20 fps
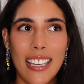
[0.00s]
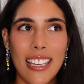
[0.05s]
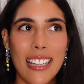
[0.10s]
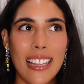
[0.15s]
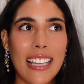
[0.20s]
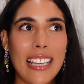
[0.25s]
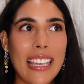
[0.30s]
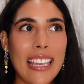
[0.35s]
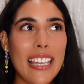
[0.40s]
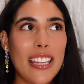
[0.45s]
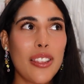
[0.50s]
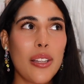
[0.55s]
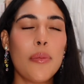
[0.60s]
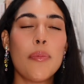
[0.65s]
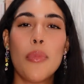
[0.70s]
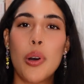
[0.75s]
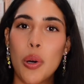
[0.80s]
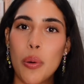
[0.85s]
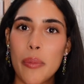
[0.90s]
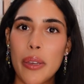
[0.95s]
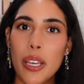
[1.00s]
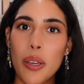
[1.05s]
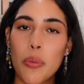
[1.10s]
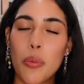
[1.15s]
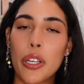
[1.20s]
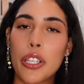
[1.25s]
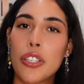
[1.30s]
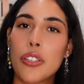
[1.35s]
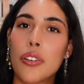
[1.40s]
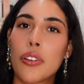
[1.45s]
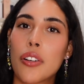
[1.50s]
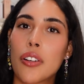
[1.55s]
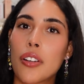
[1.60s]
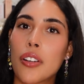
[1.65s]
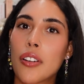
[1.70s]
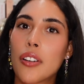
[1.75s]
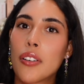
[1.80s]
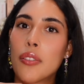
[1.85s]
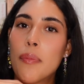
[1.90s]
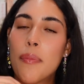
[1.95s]
Like, in the moment when
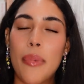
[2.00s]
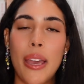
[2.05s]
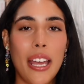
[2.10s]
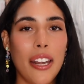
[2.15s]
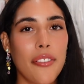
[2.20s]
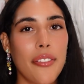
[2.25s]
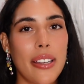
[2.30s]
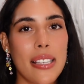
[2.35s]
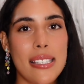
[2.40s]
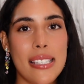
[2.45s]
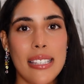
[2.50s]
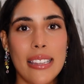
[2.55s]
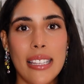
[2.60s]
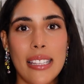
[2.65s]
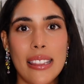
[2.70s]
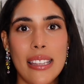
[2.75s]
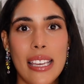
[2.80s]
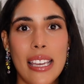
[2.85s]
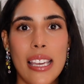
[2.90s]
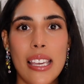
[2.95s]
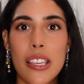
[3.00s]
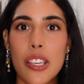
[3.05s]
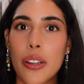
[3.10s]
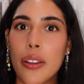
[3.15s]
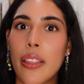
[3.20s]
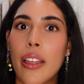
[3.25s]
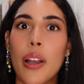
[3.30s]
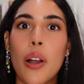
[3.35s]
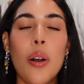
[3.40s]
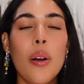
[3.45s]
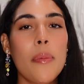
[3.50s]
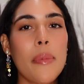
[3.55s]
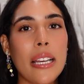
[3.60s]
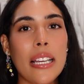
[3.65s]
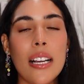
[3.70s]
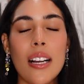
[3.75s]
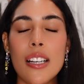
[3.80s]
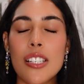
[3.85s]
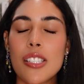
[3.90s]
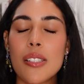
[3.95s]
you're manifesting the thing, you're like, oh my
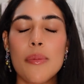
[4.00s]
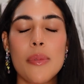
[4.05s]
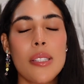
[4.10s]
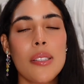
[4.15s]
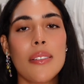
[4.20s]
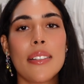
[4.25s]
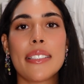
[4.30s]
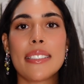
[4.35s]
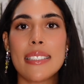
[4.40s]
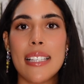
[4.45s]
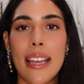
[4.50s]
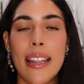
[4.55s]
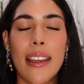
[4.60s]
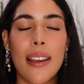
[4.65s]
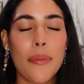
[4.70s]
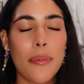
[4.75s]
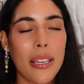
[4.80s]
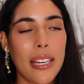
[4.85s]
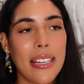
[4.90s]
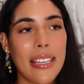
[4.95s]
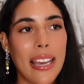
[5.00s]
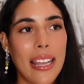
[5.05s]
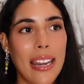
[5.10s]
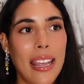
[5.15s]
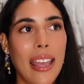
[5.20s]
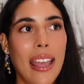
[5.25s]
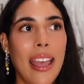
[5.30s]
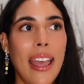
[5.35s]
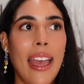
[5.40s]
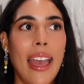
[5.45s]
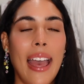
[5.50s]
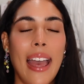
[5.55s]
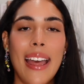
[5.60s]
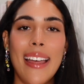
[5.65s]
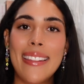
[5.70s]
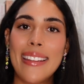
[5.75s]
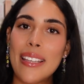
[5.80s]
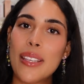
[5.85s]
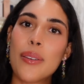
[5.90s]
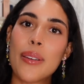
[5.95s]
gosh, I'm so excited, I'm gonna get it.
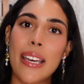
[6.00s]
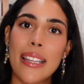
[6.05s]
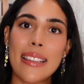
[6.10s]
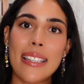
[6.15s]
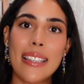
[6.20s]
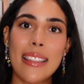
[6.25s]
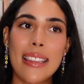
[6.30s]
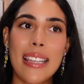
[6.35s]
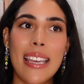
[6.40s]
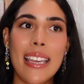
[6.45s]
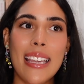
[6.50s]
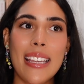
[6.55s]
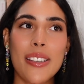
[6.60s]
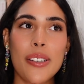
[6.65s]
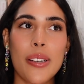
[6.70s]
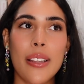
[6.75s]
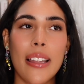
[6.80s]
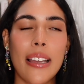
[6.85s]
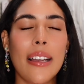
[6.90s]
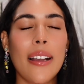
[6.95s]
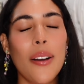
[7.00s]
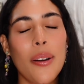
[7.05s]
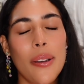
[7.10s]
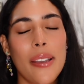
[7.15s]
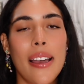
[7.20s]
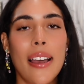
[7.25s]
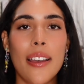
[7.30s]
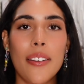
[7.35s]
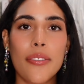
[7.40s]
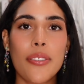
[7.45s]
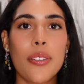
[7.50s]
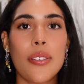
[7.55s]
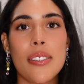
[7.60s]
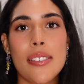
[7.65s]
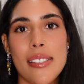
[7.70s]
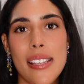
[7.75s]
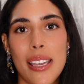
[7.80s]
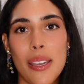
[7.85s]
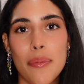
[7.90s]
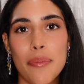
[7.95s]
And then you get the thing and you're like, oh yeah, I feel the
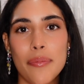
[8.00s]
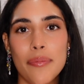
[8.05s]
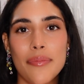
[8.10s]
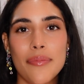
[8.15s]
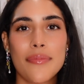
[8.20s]
same.